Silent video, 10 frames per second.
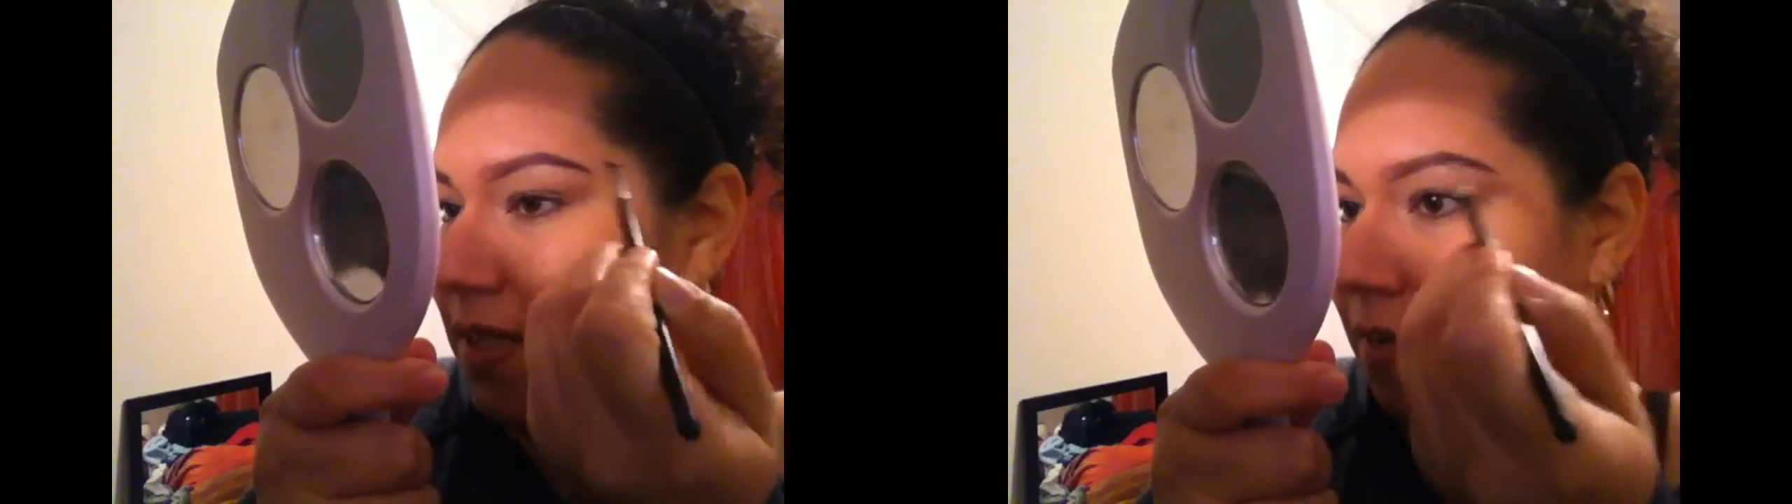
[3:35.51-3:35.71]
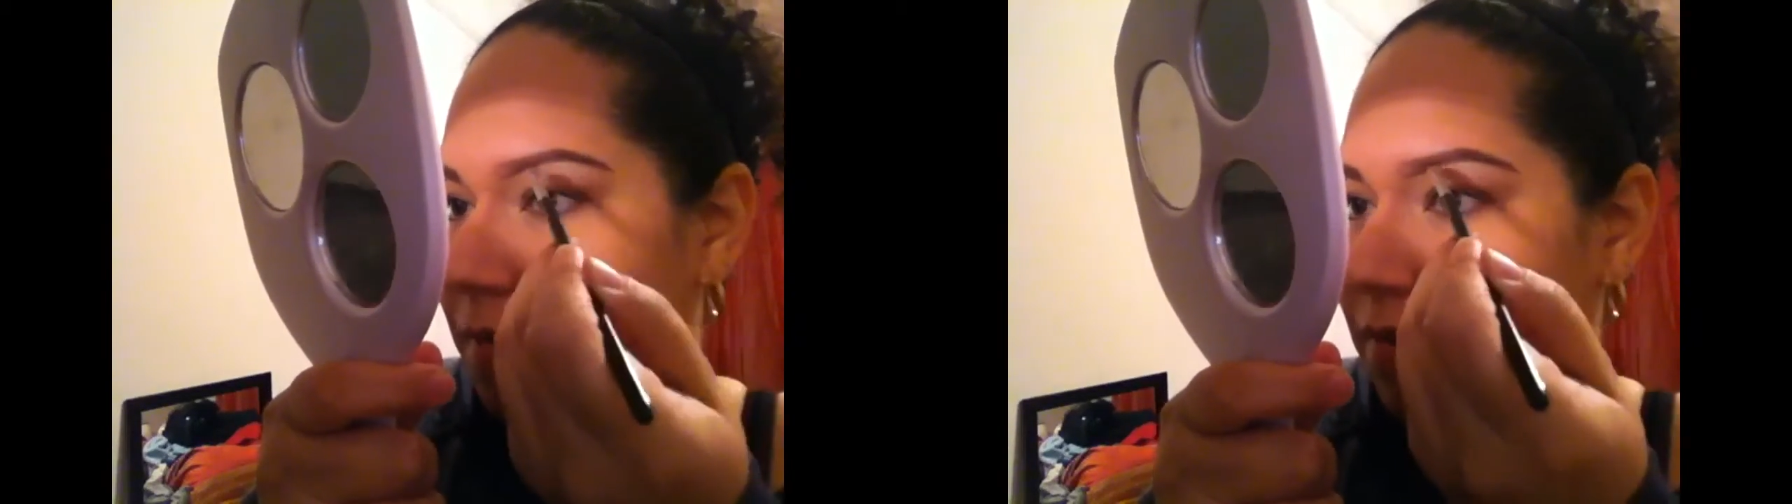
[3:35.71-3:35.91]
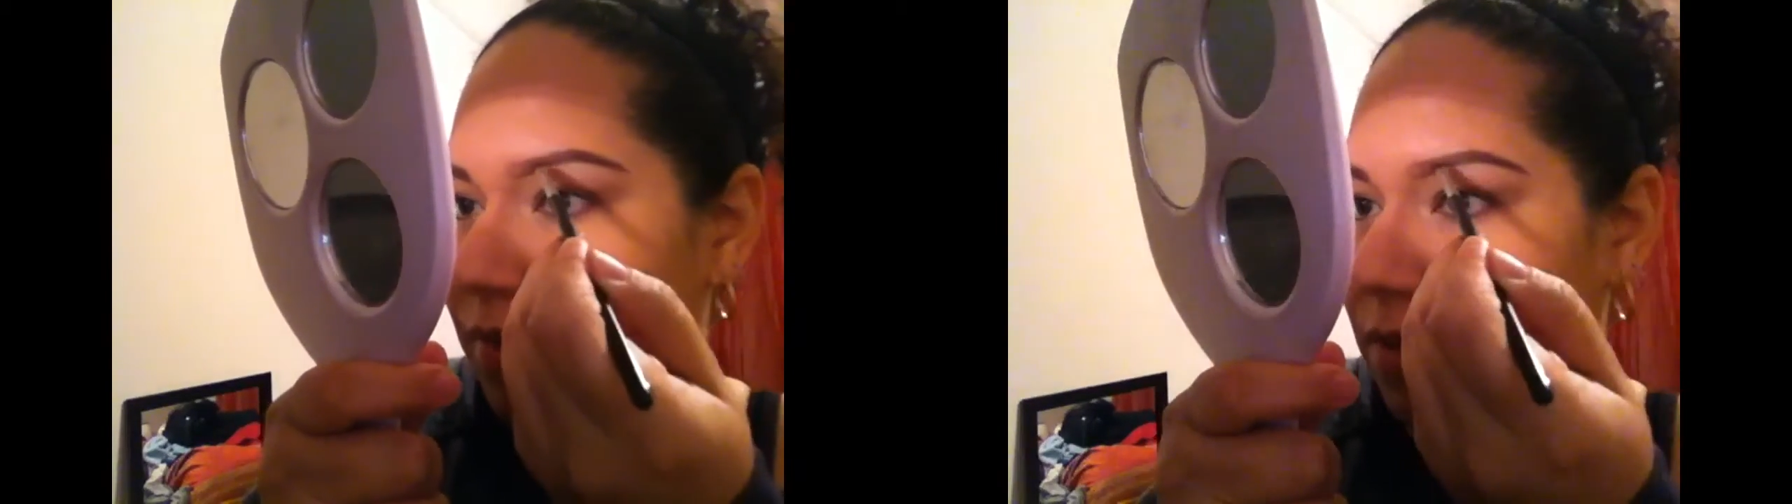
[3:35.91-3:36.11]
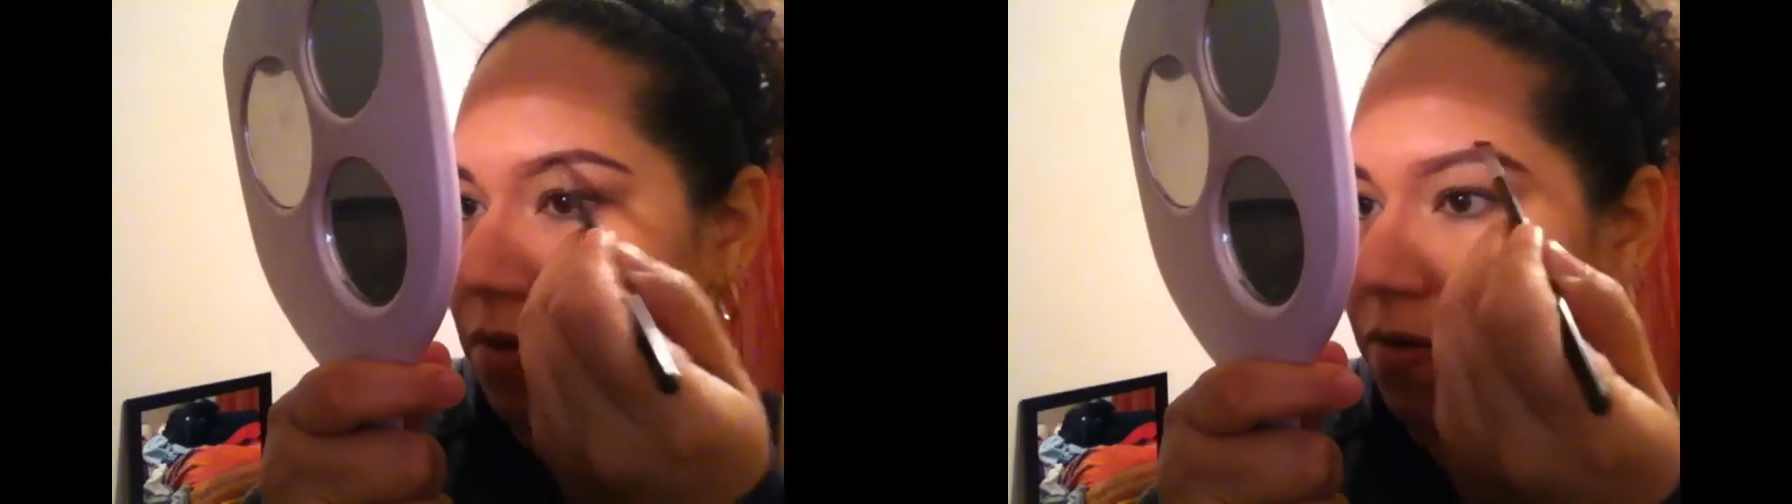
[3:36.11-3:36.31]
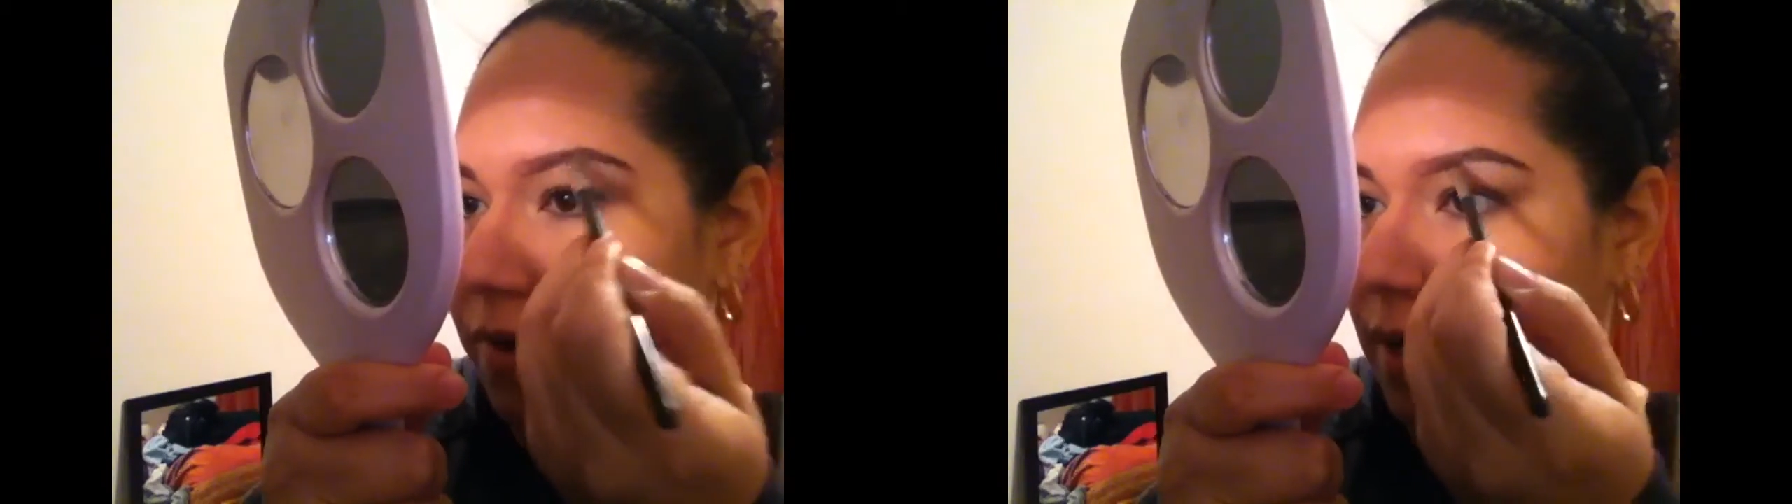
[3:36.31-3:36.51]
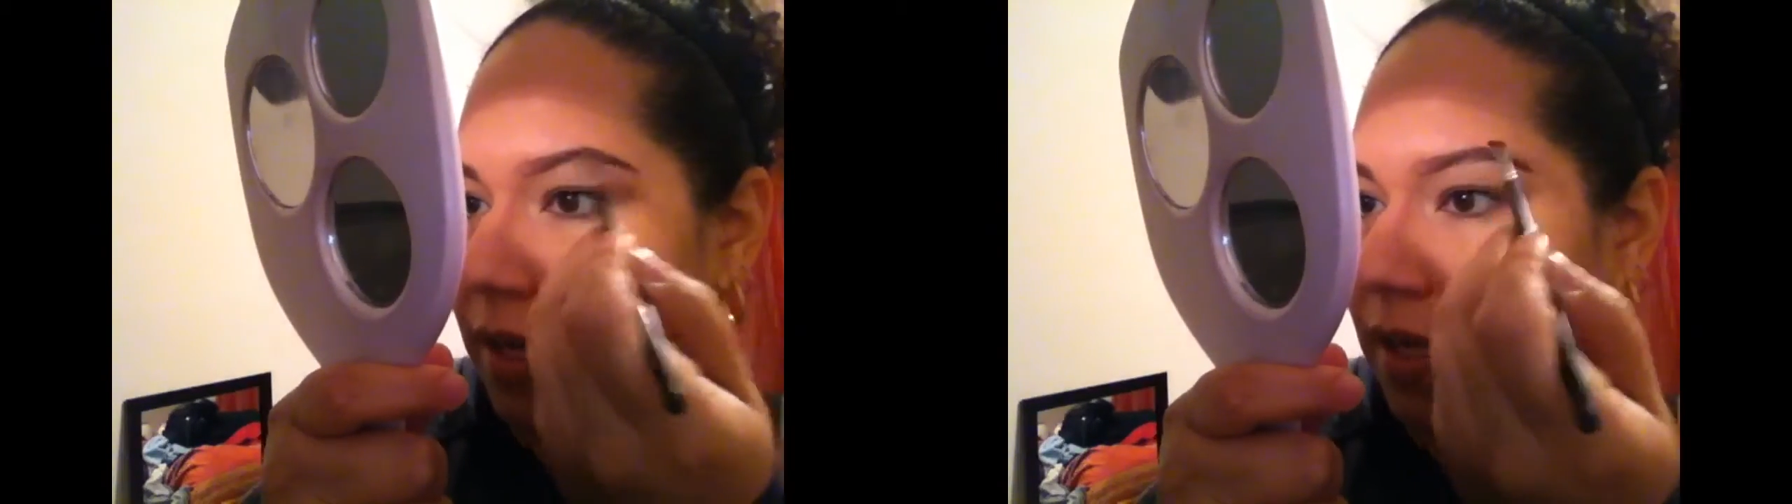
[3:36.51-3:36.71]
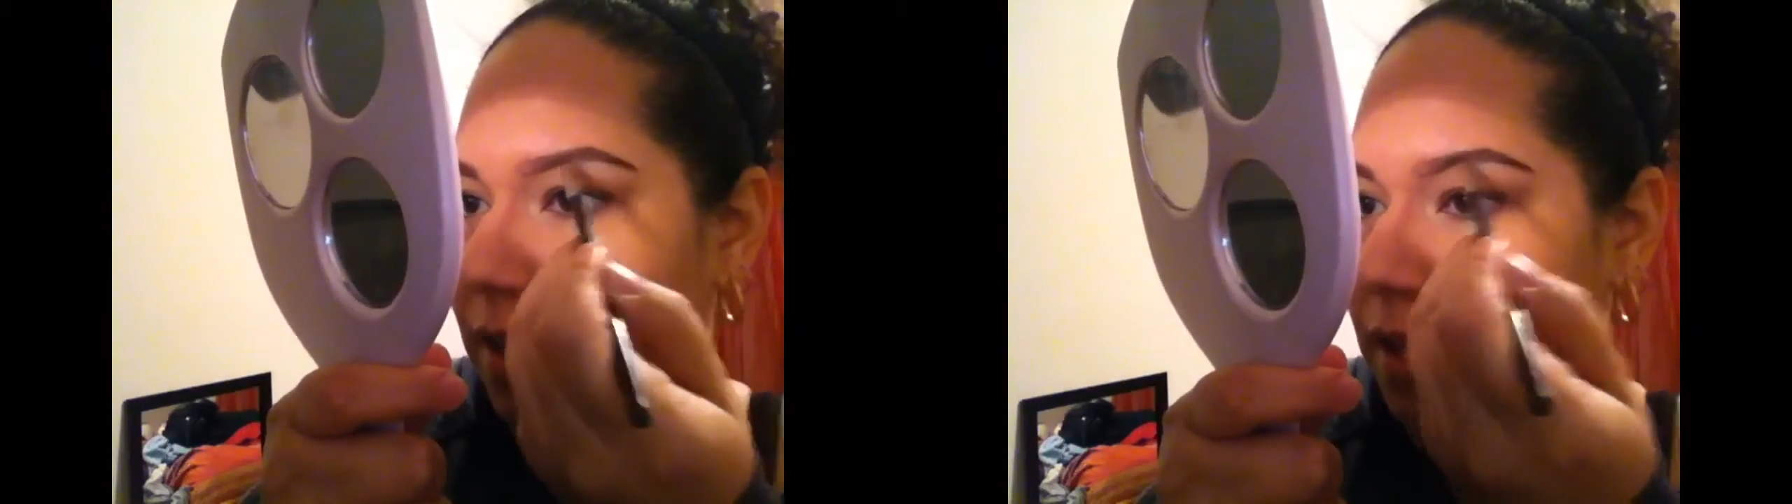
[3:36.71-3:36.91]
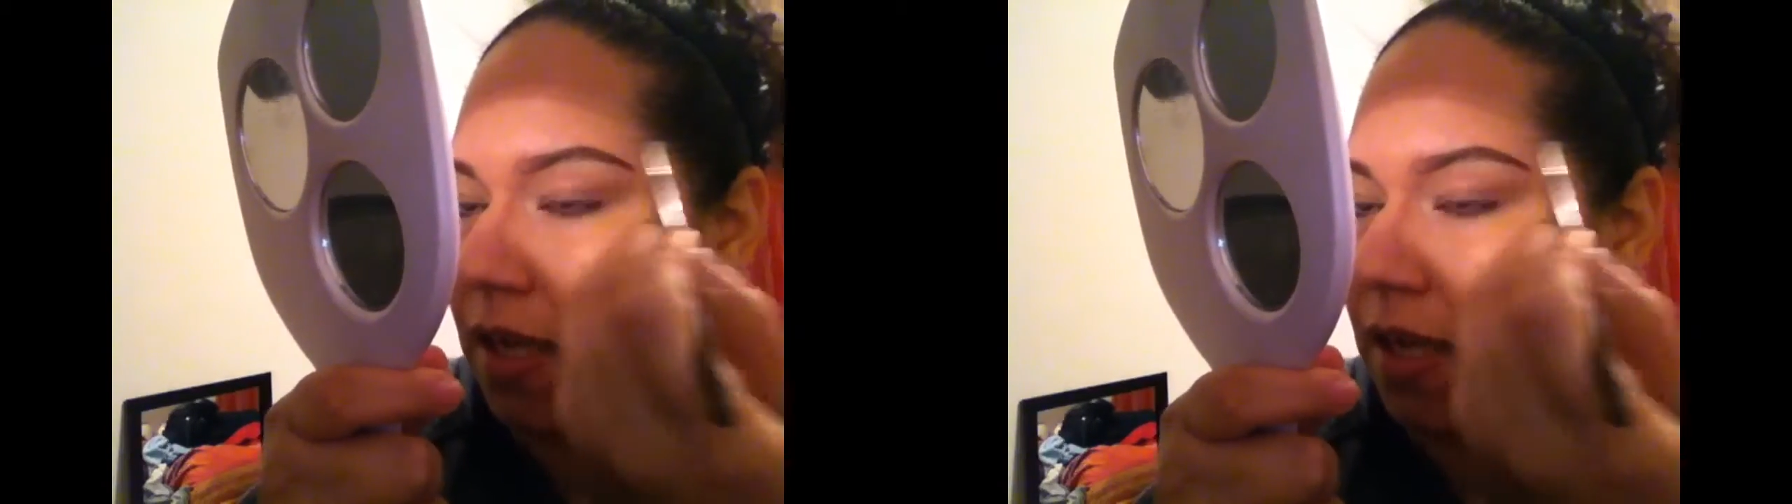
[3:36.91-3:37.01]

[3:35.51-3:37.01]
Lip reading: I've been recording